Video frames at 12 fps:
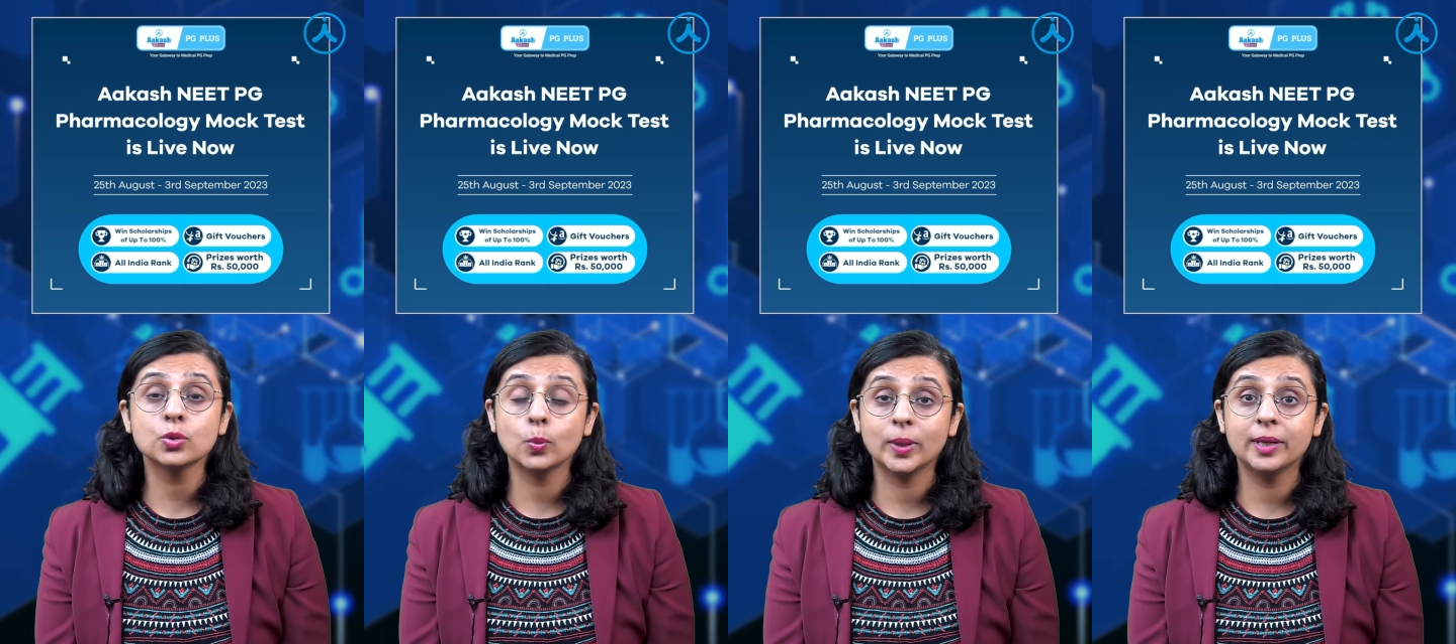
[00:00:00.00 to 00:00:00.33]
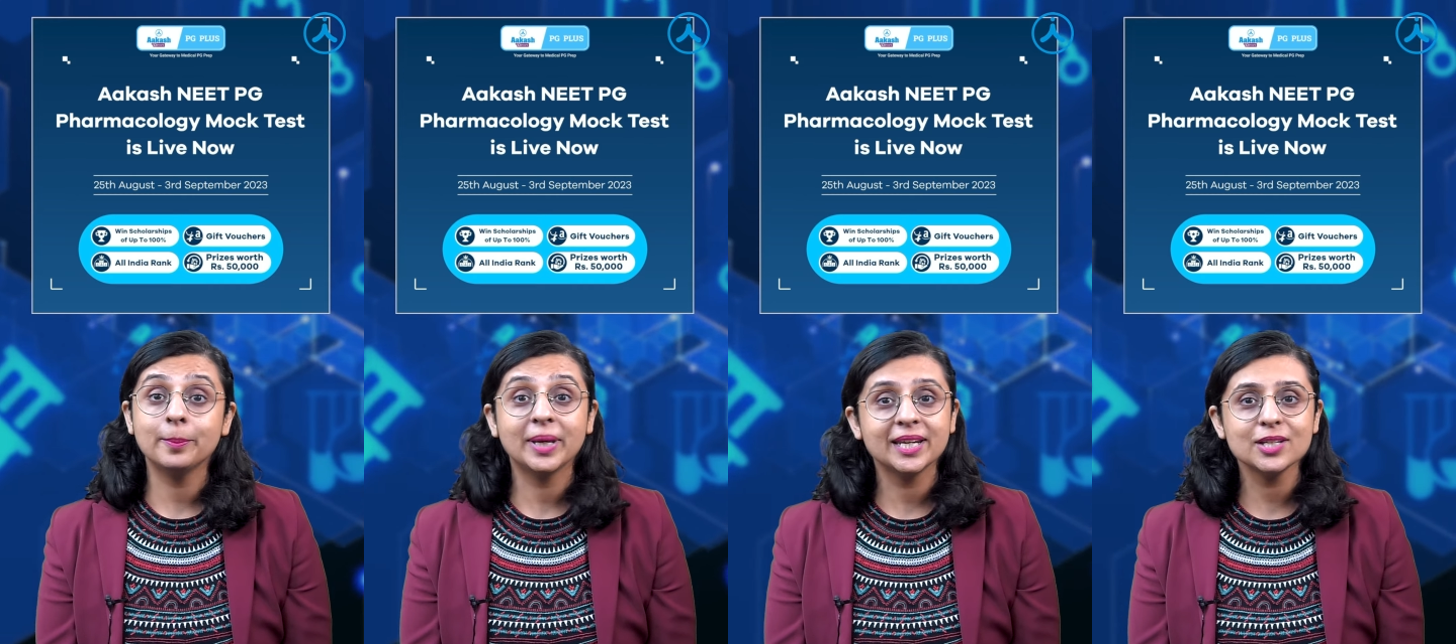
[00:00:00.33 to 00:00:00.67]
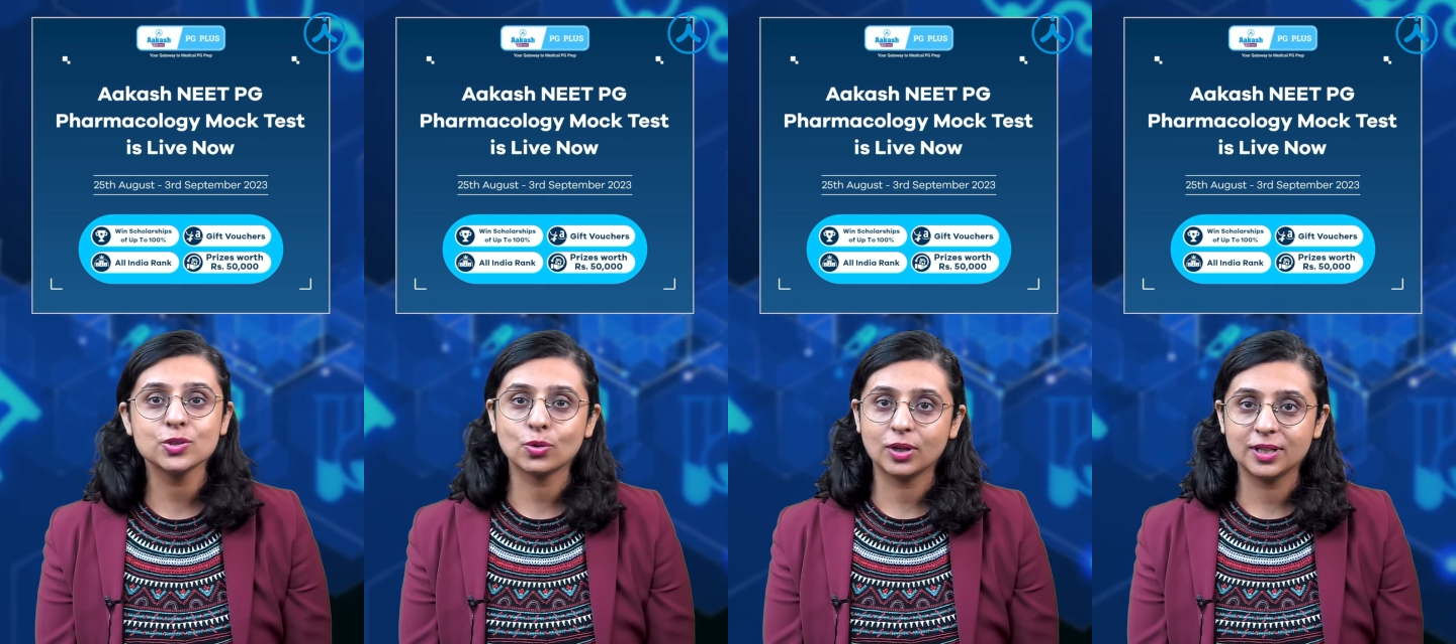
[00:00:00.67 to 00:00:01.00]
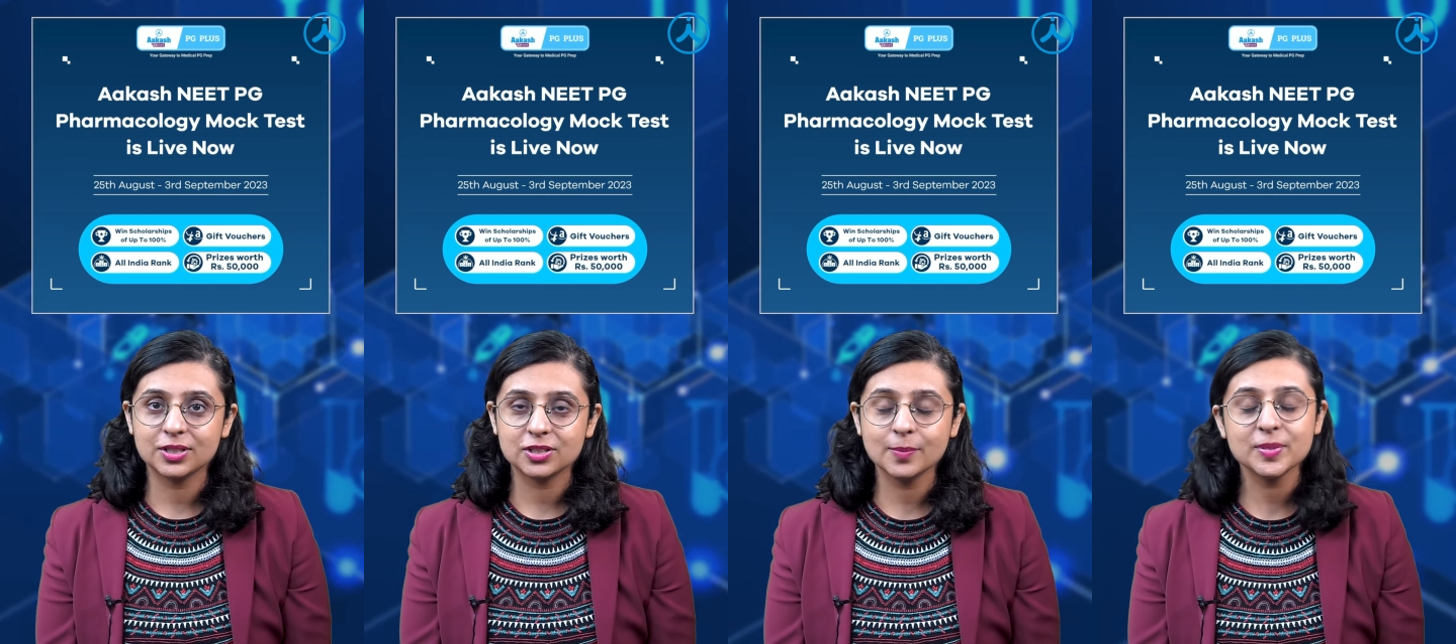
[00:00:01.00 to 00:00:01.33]
to win many
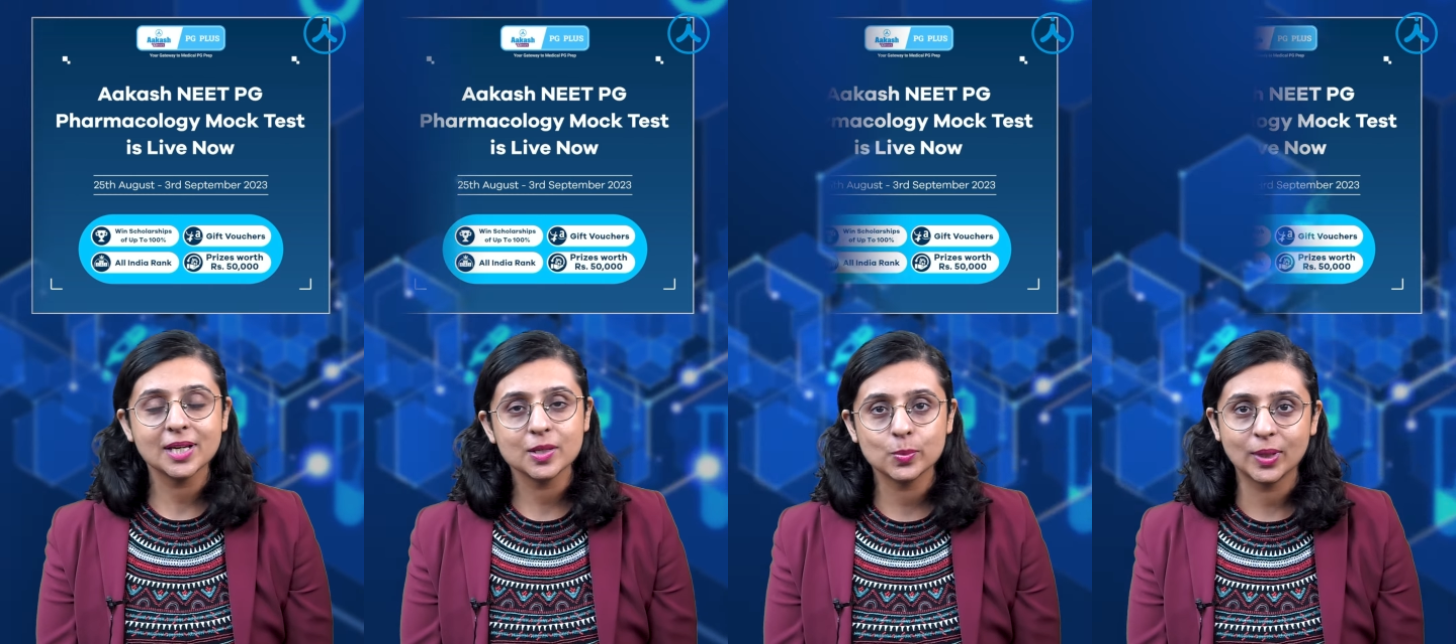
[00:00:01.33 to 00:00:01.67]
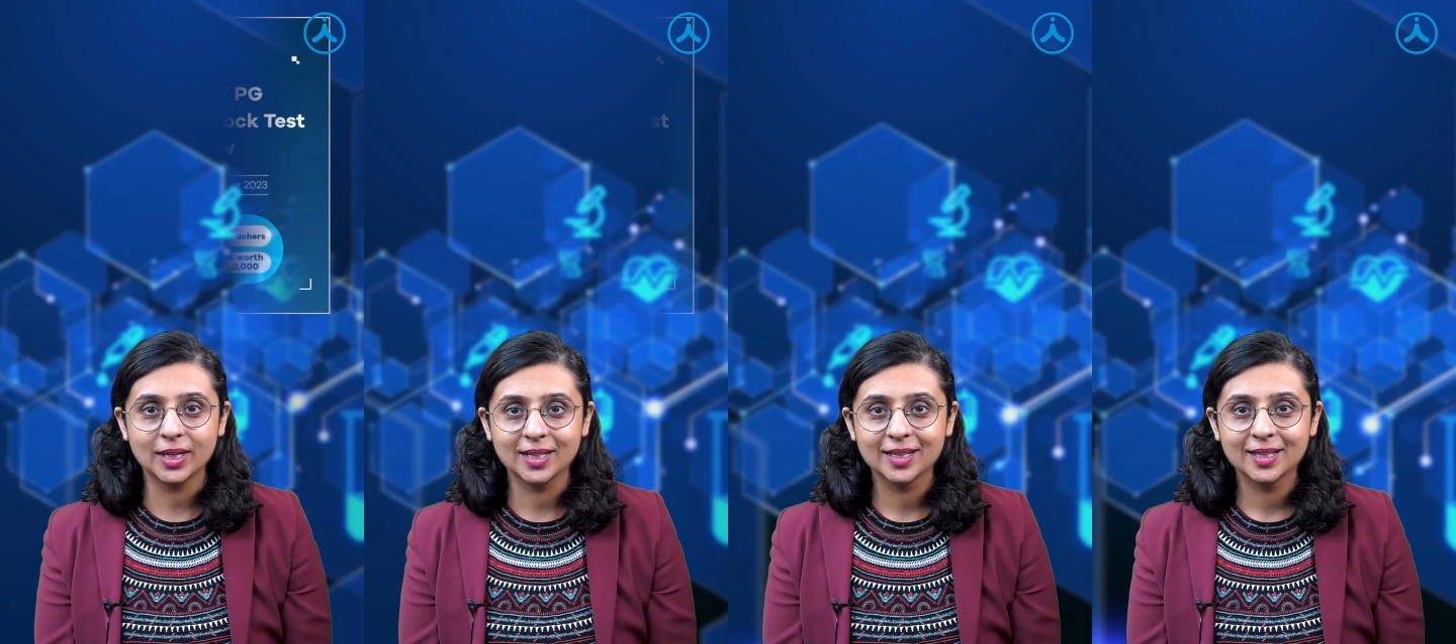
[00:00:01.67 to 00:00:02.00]
scholarships as well.